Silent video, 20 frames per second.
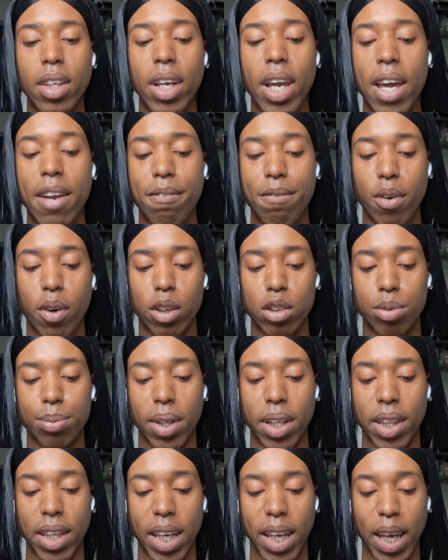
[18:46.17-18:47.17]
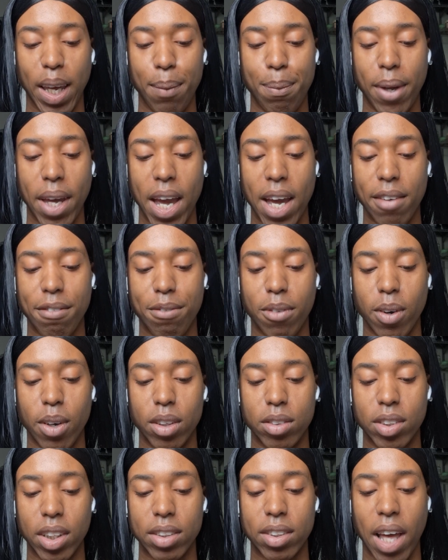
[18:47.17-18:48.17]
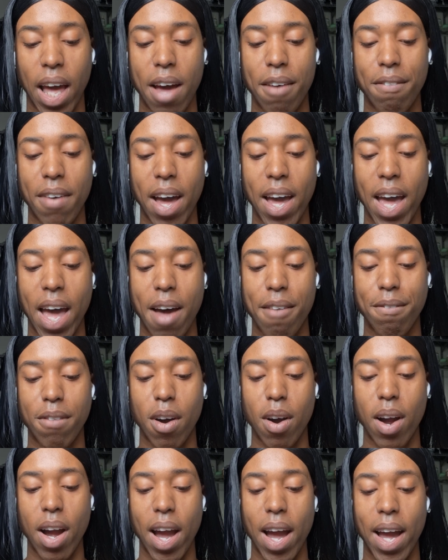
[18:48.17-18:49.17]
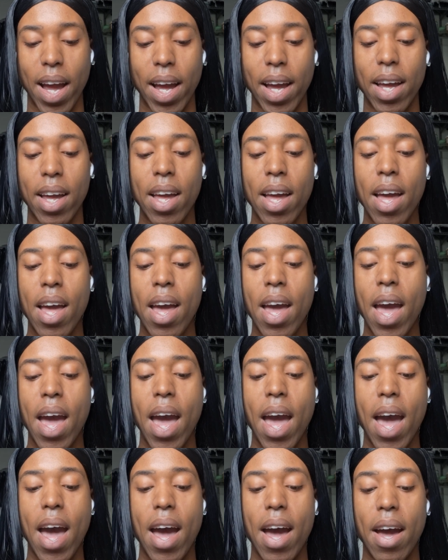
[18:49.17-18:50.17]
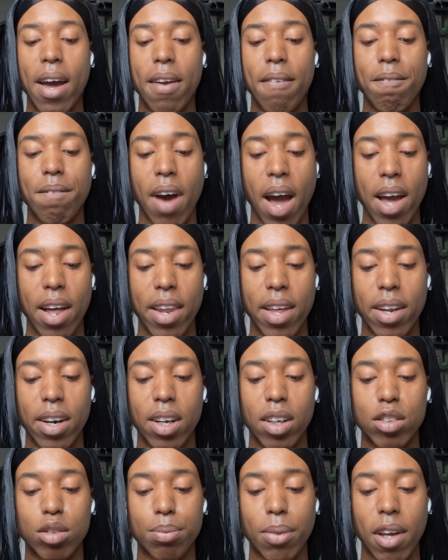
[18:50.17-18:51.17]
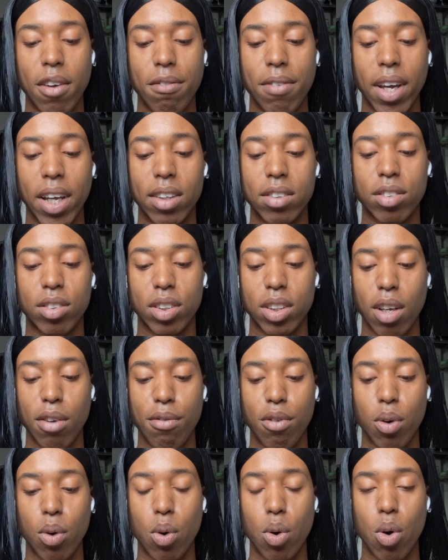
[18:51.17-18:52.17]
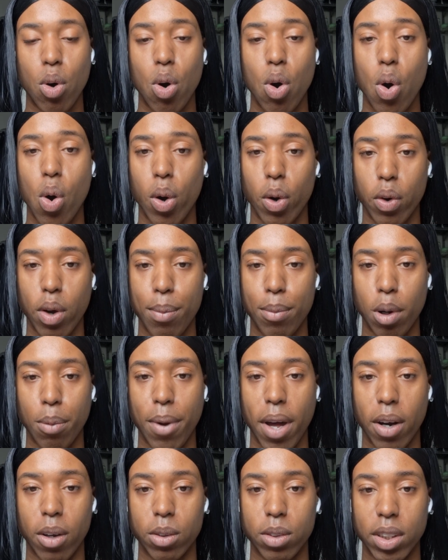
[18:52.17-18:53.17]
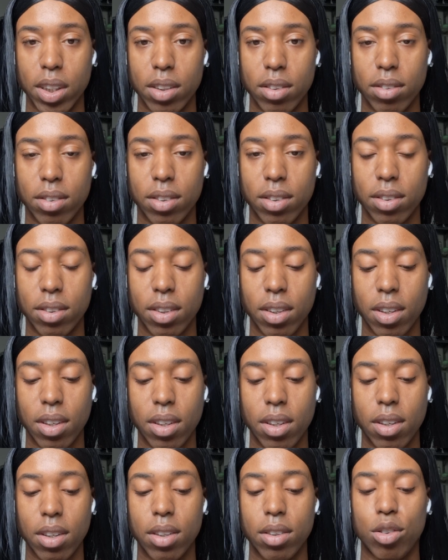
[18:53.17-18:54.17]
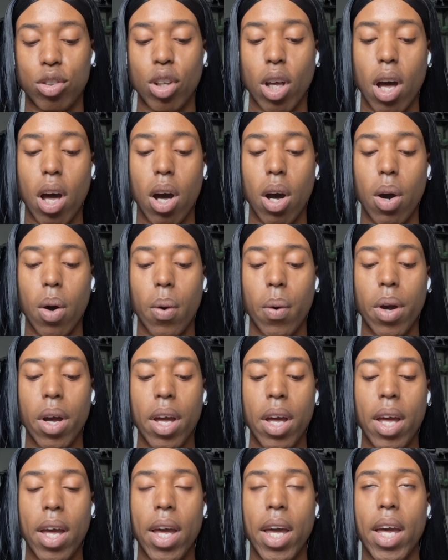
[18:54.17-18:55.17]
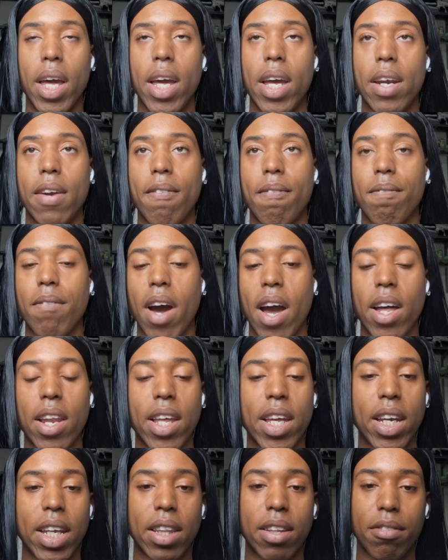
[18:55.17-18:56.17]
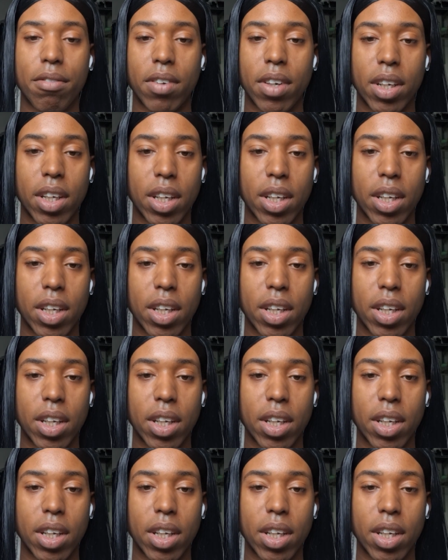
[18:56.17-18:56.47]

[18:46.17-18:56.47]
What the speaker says: Enforcement. The EPA enforces FIFRA, and violators may face civil or criminal penalties. So, in violating this